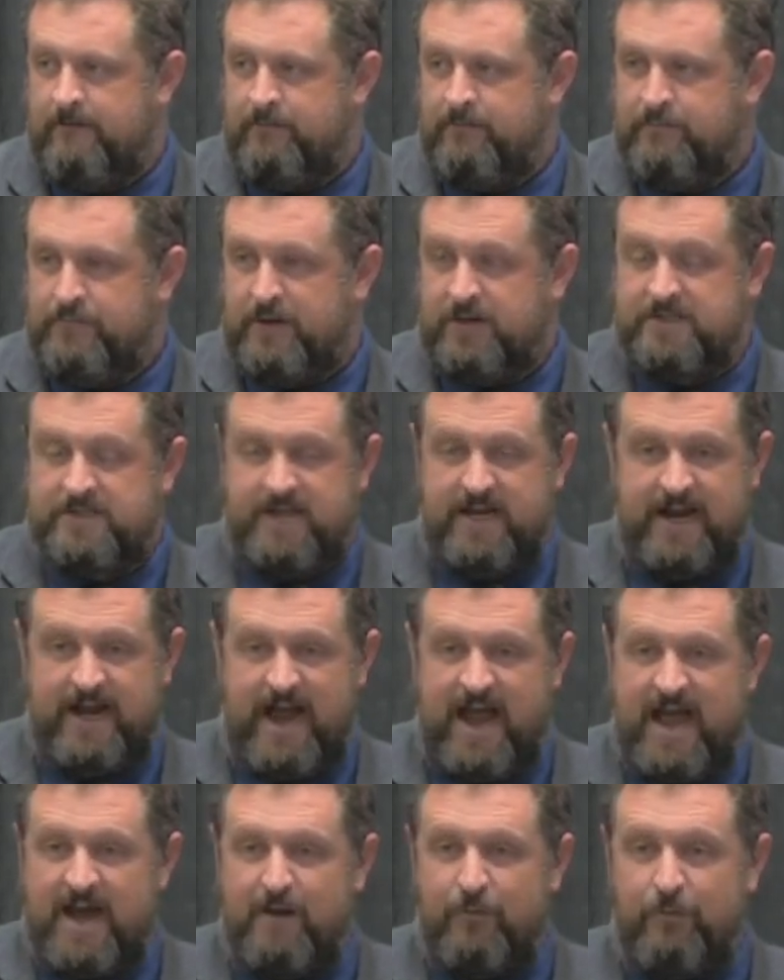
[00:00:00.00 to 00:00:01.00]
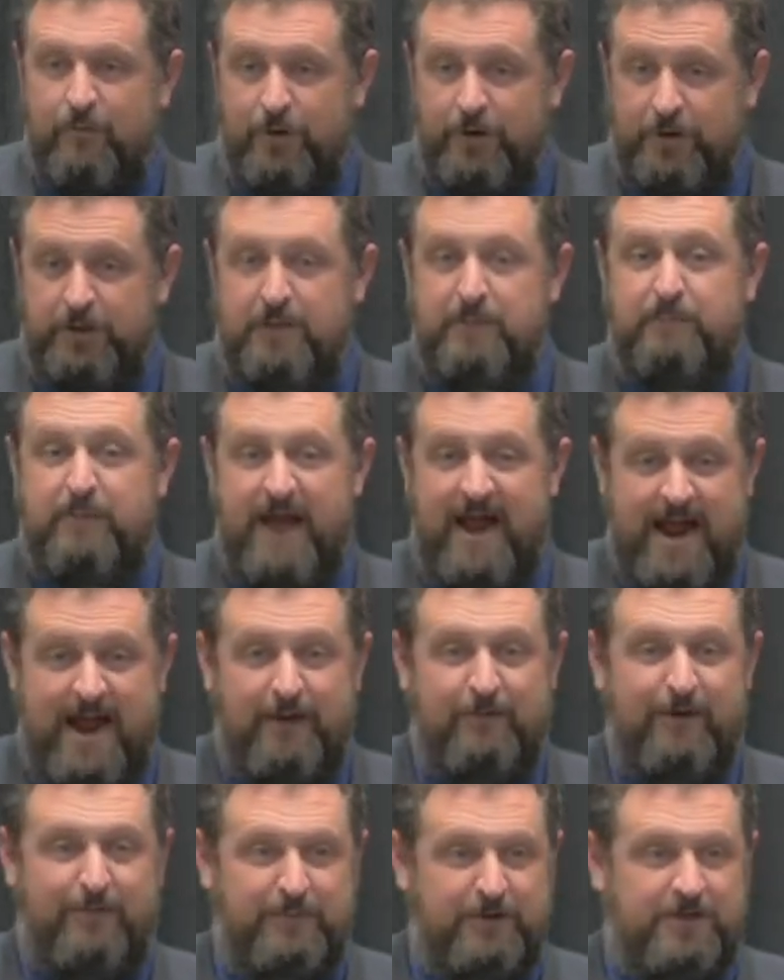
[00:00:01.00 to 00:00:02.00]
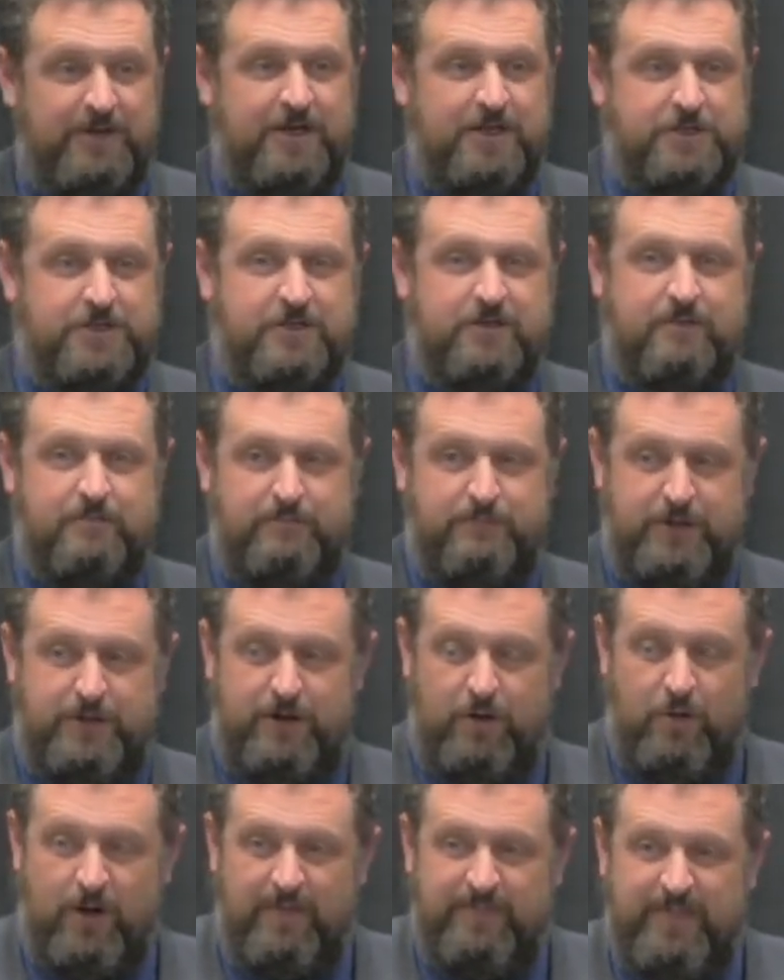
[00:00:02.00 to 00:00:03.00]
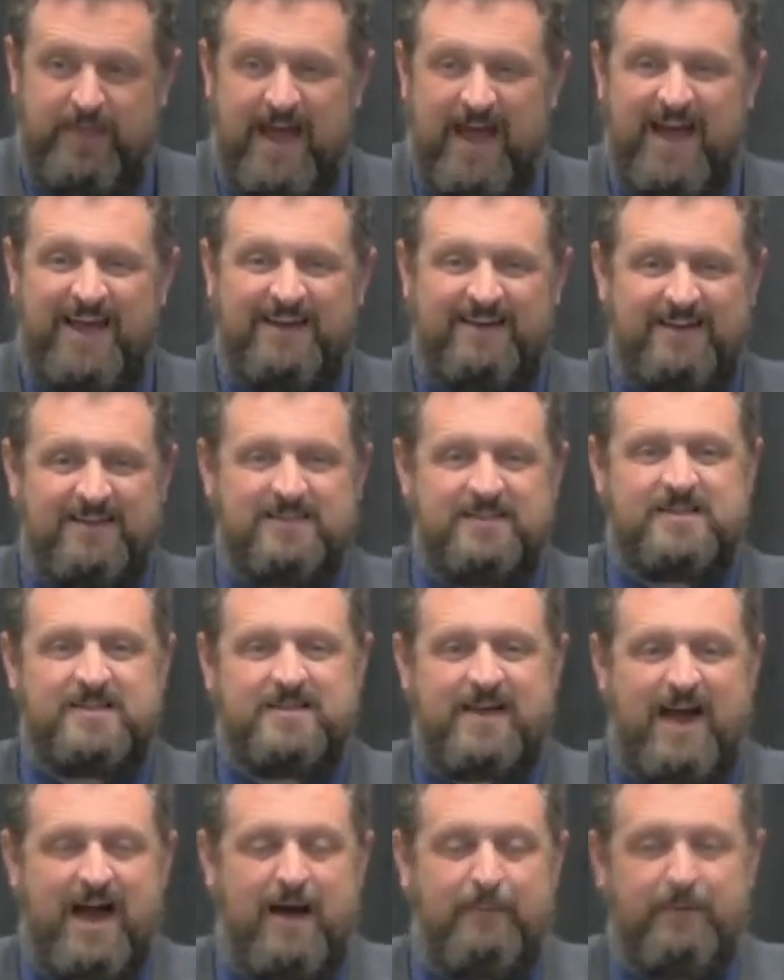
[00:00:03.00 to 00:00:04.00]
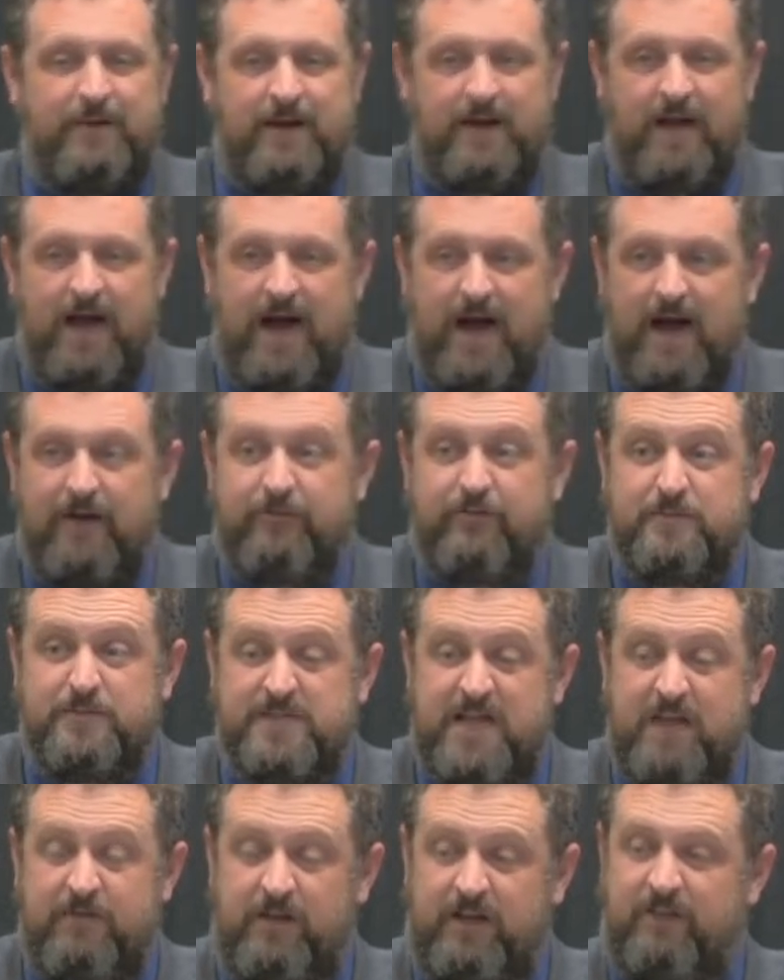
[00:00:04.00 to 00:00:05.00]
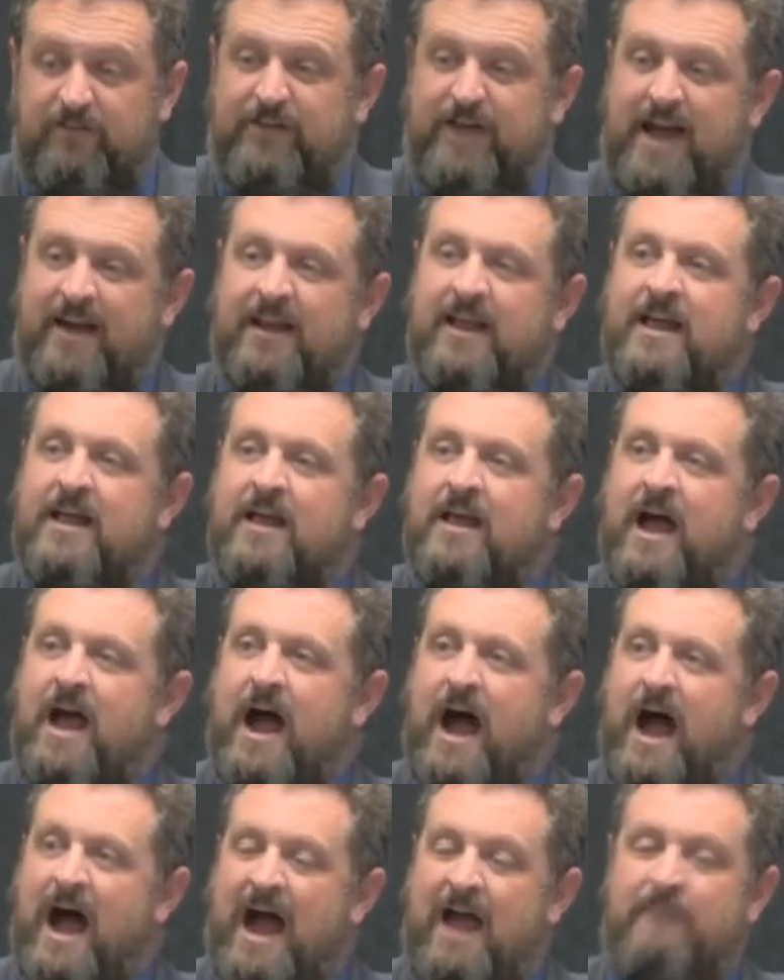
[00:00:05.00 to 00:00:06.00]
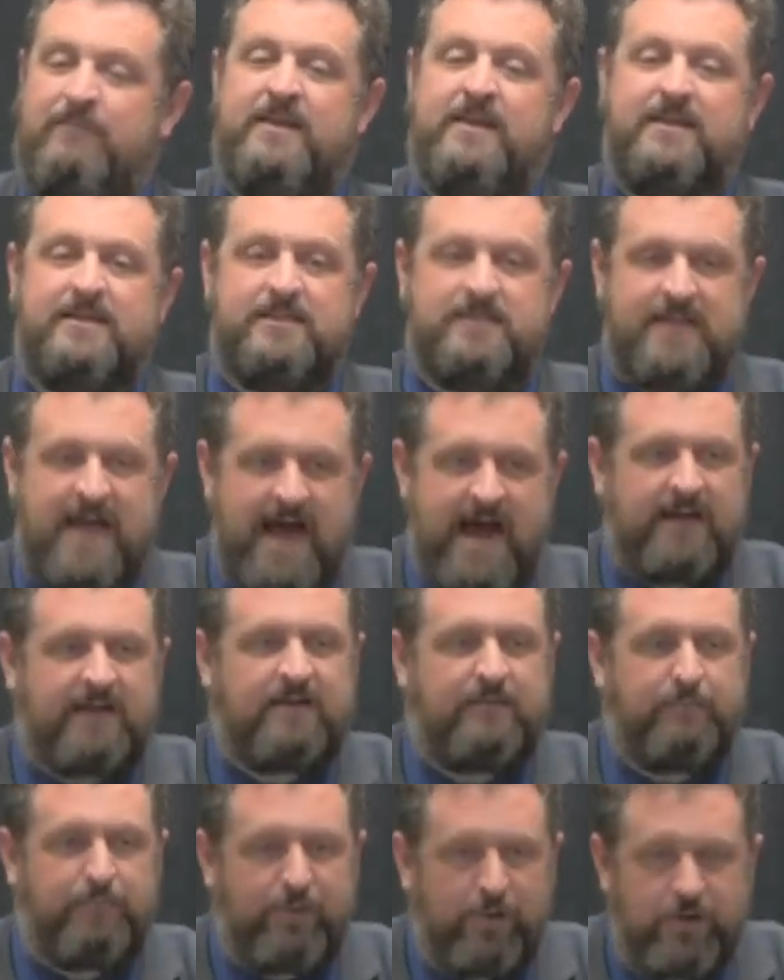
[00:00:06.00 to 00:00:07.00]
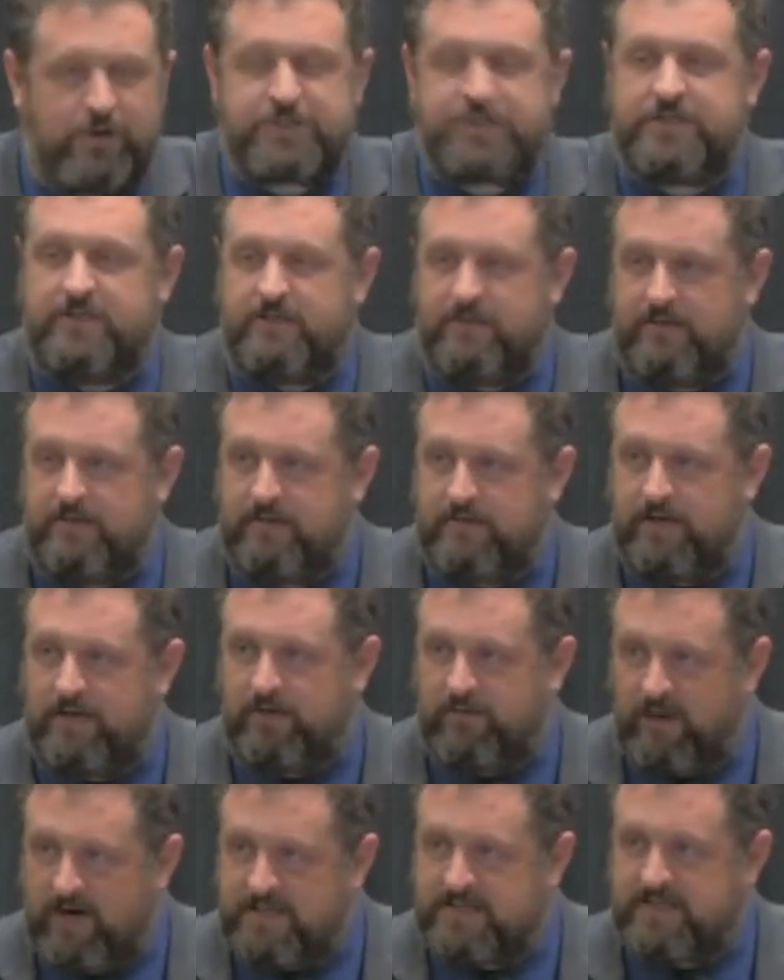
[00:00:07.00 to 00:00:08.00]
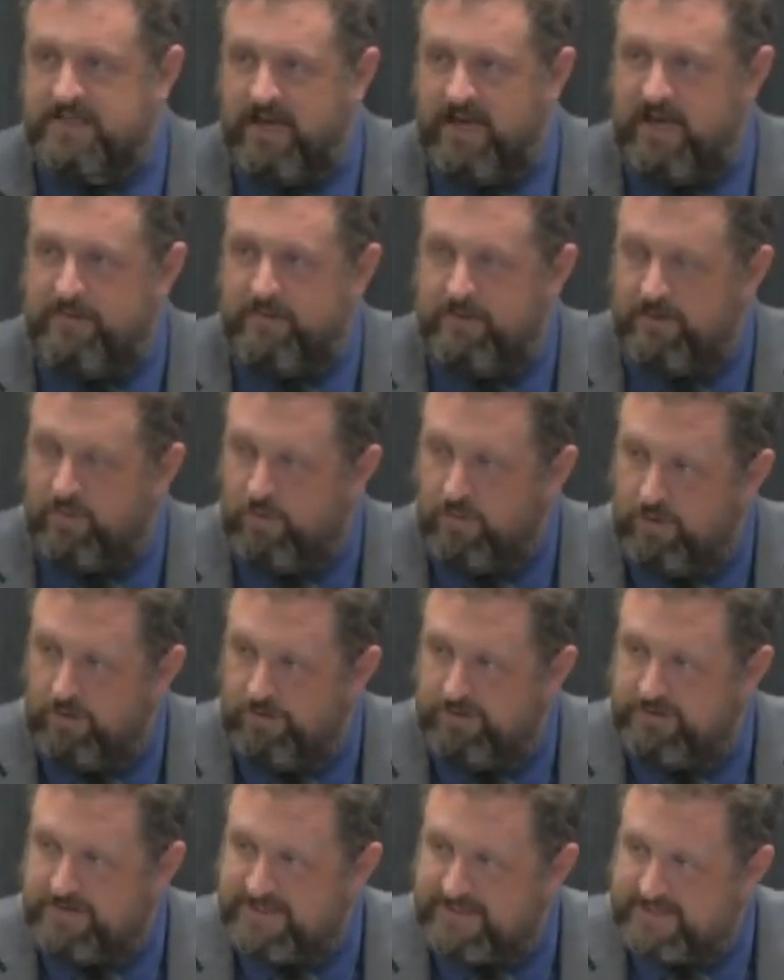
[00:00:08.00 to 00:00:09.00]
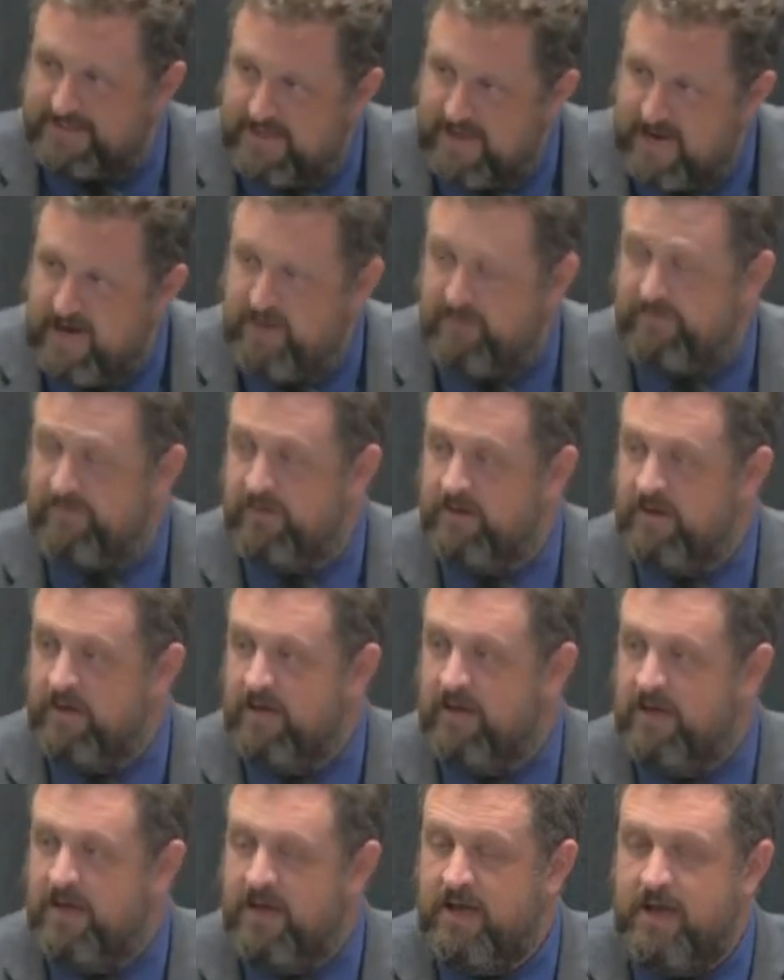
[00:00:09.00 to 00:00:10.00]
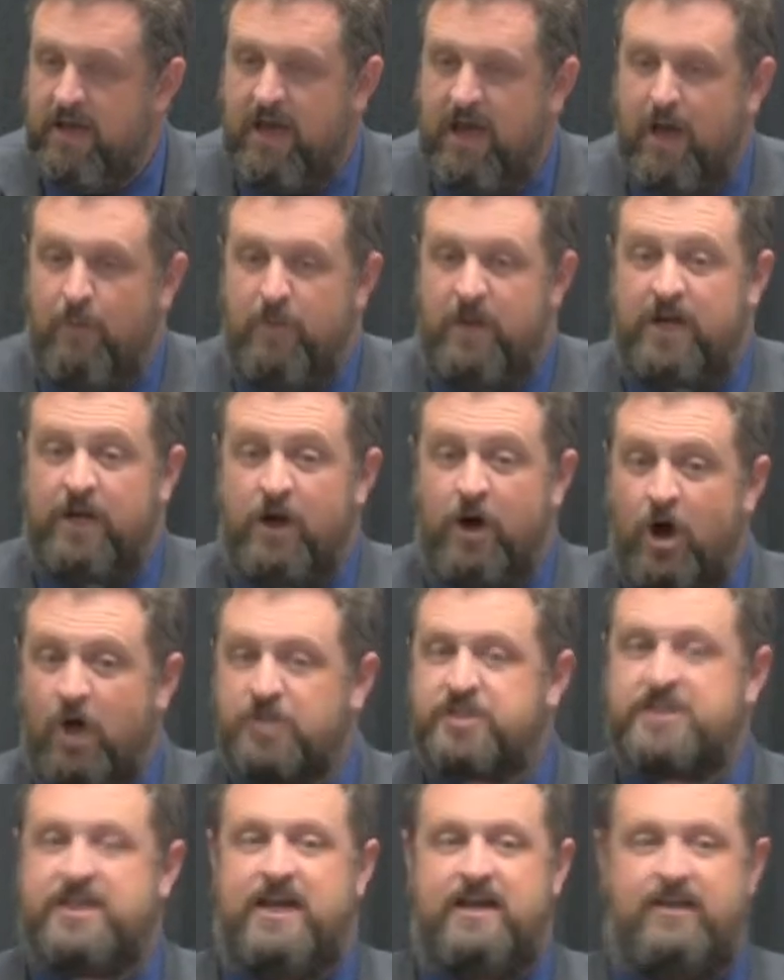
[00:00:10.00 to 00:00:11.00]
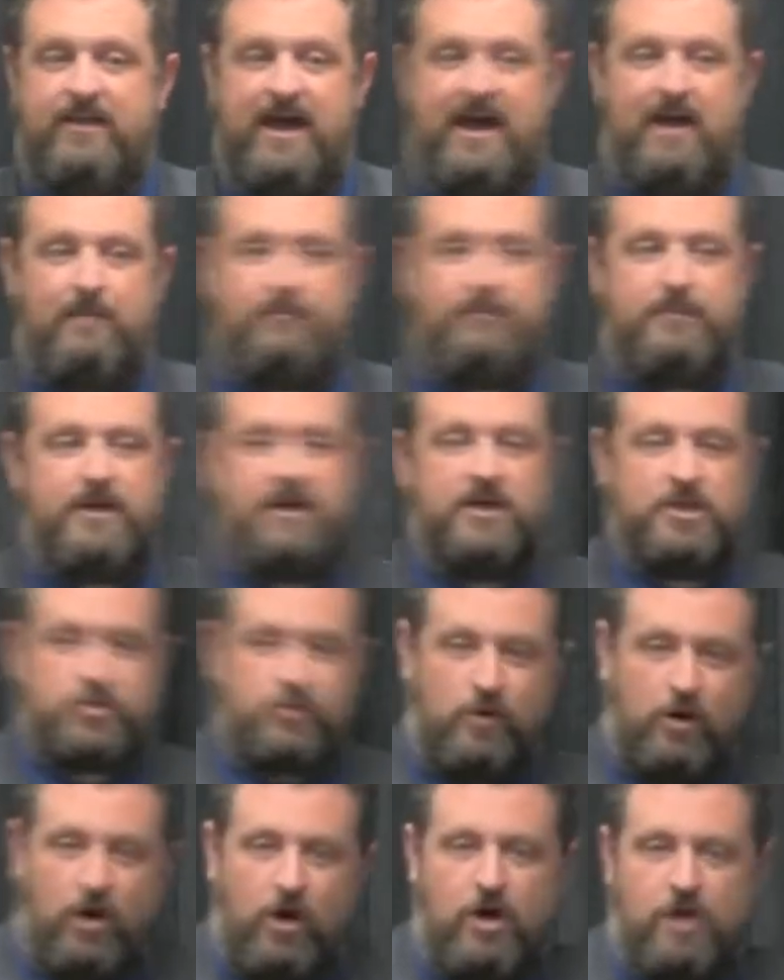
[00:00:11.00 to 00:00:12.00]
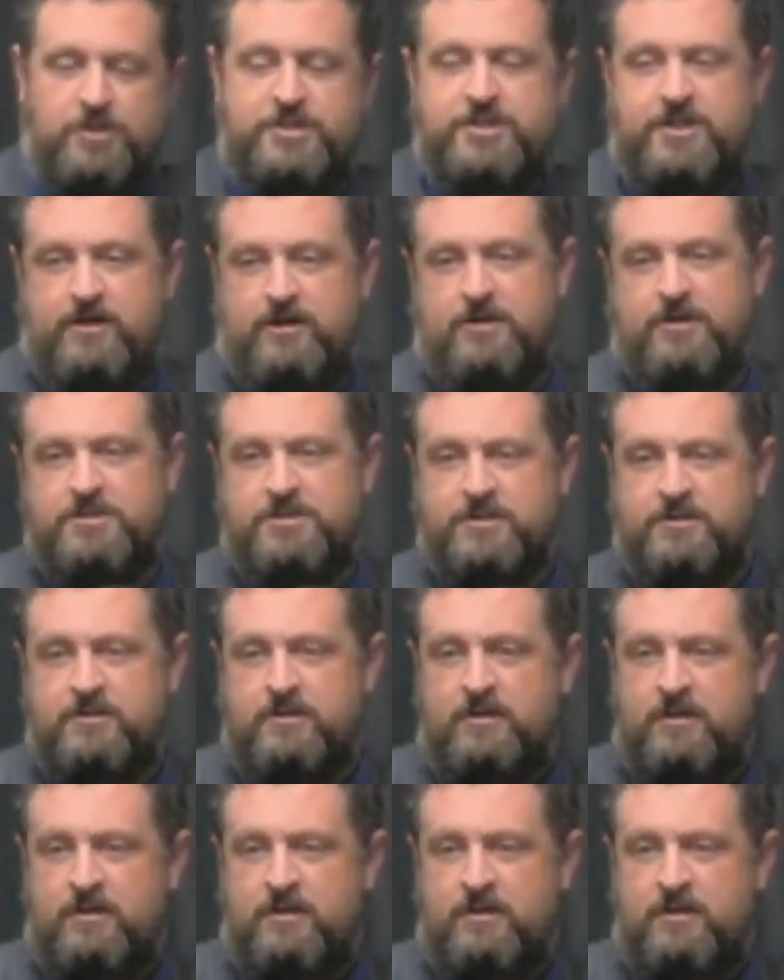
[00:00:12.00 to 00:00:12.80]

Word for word: Paul's saying, I had a really bad reputation. You know what? That didn't stop God from saving. In fact, I am the exact person that Christ came into the world to save. And we can all say that because we're all sinners.